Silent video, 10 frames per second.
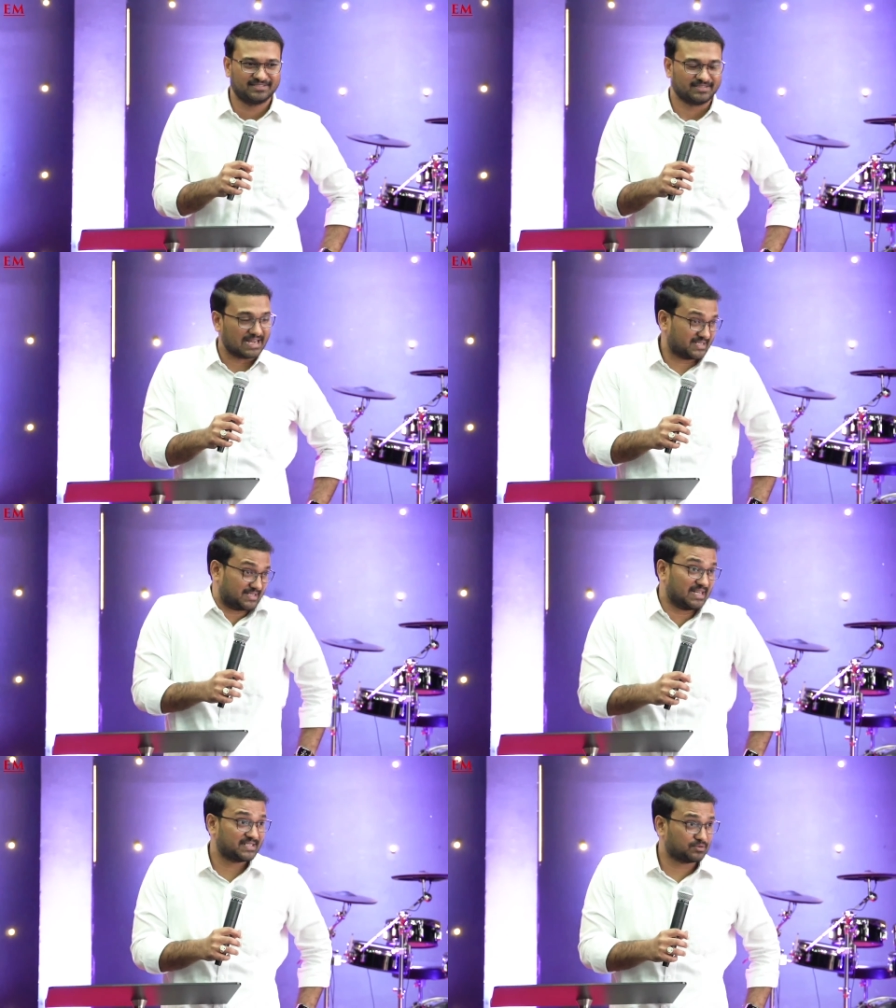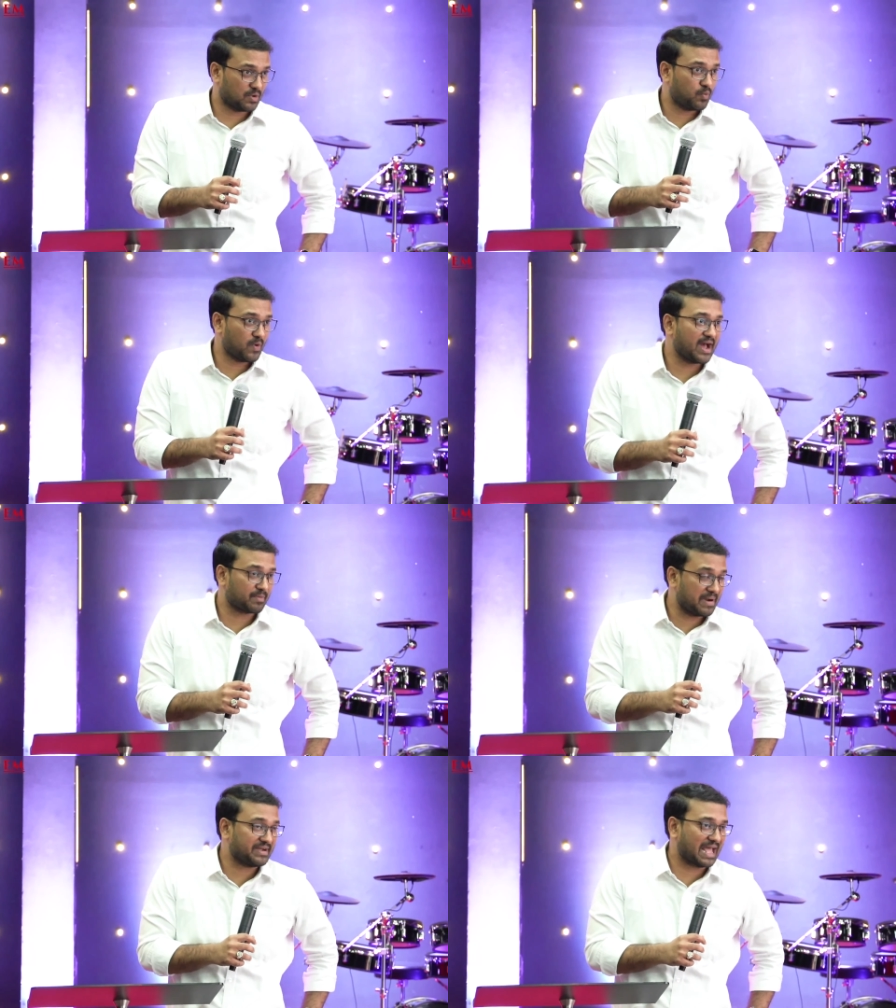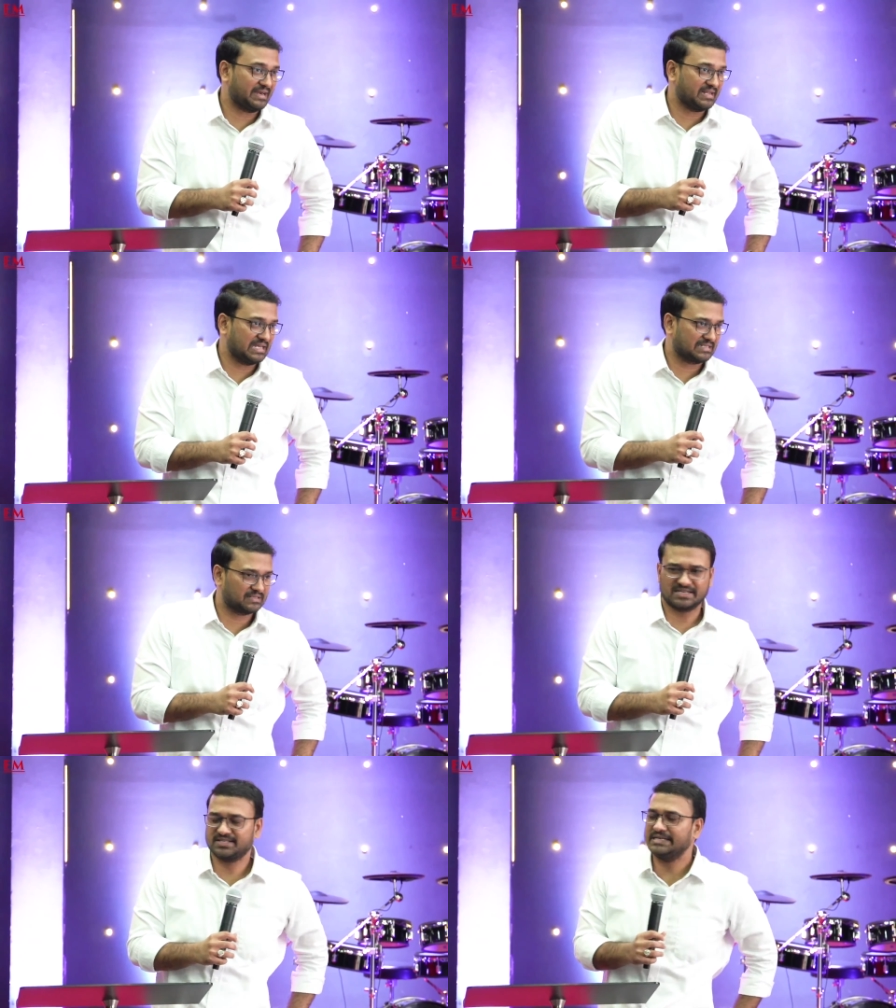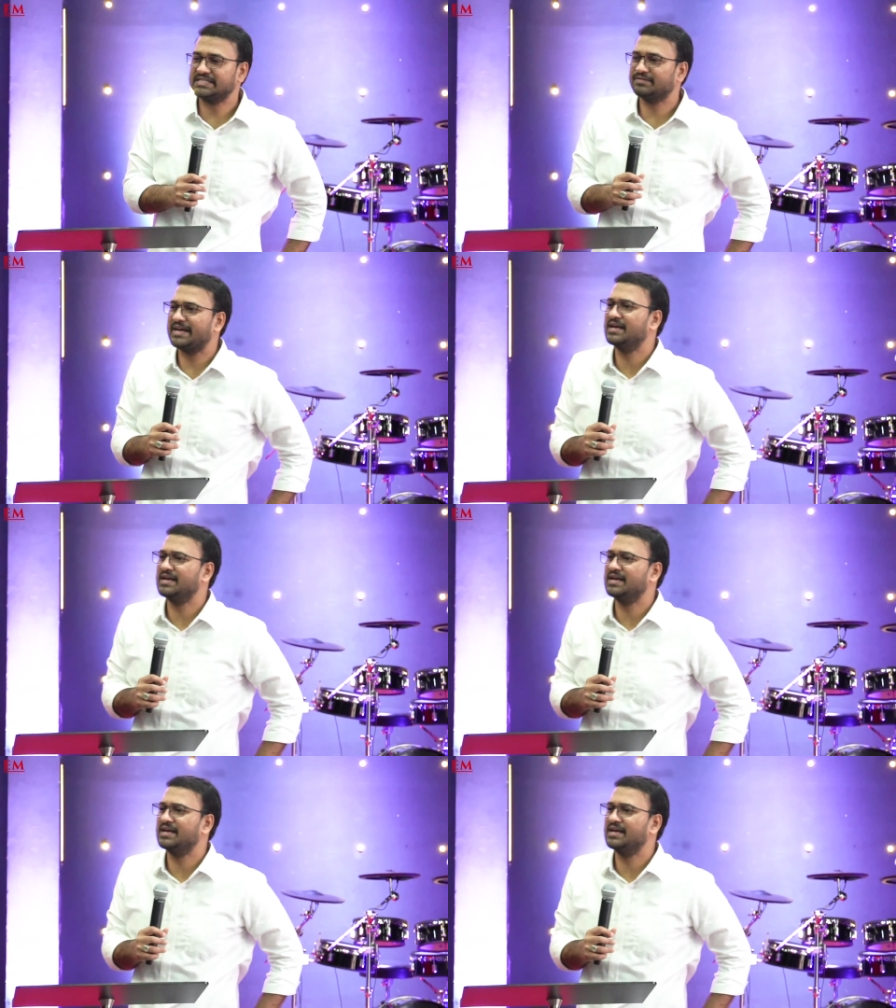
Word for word: That's, that's the way our mentality is. That's the reason why,